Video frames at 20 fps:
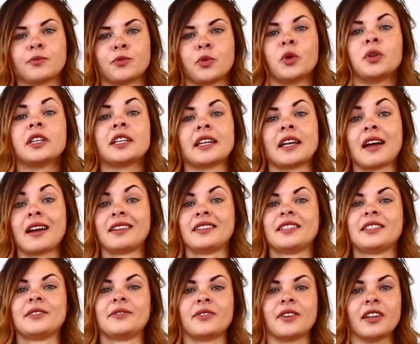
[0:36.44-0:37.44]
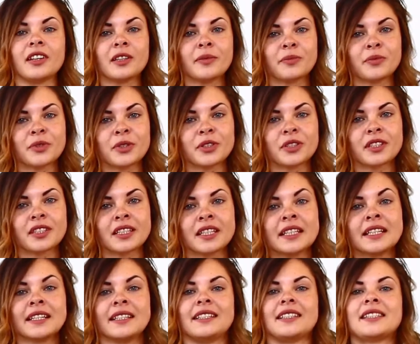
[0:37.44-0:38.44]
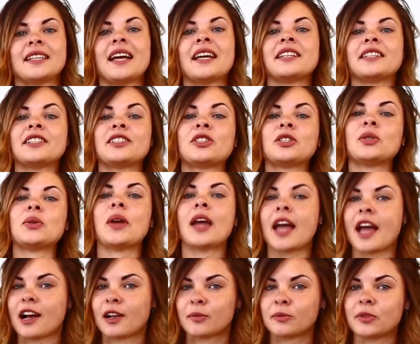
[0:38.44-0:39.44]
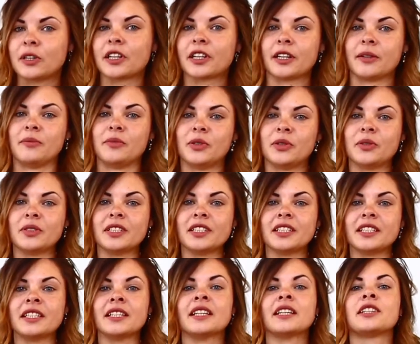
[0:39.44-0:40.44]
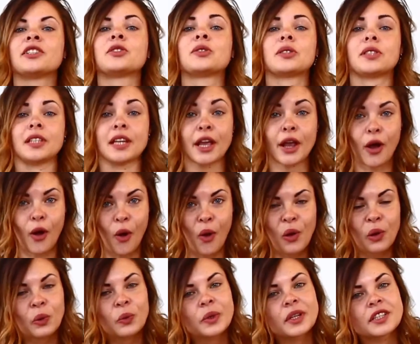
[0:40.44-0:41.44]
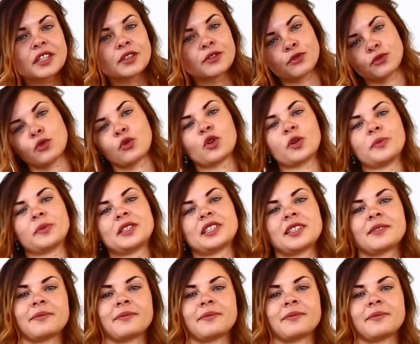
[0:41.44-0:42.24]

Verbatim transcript: Product Hunt developers decided to help their community to stay always informed.